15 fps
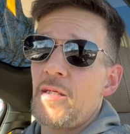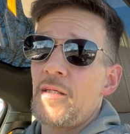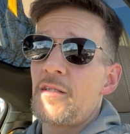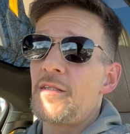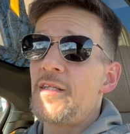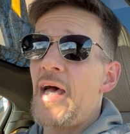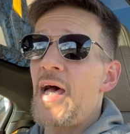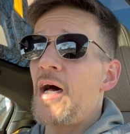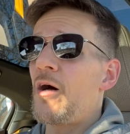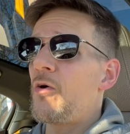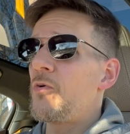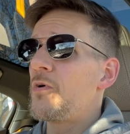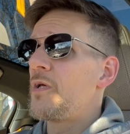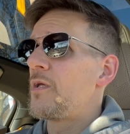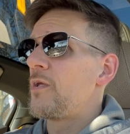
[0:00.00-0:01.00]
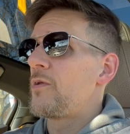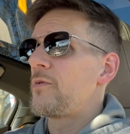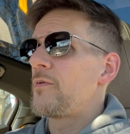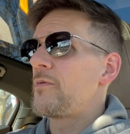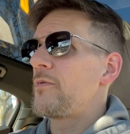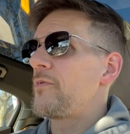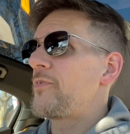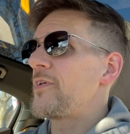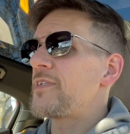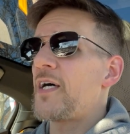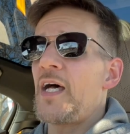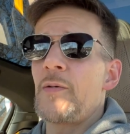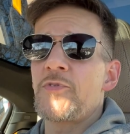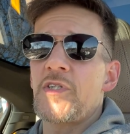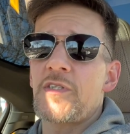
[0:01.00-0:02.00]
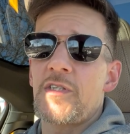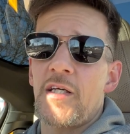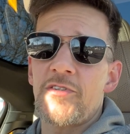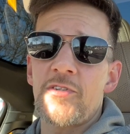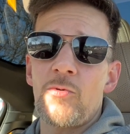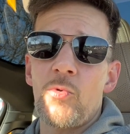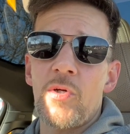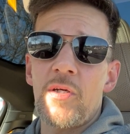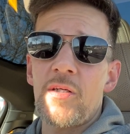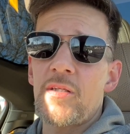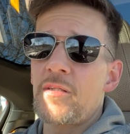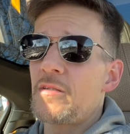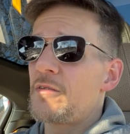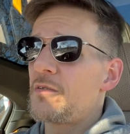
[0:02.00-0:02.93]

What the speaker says: Now, the times it doesn't work,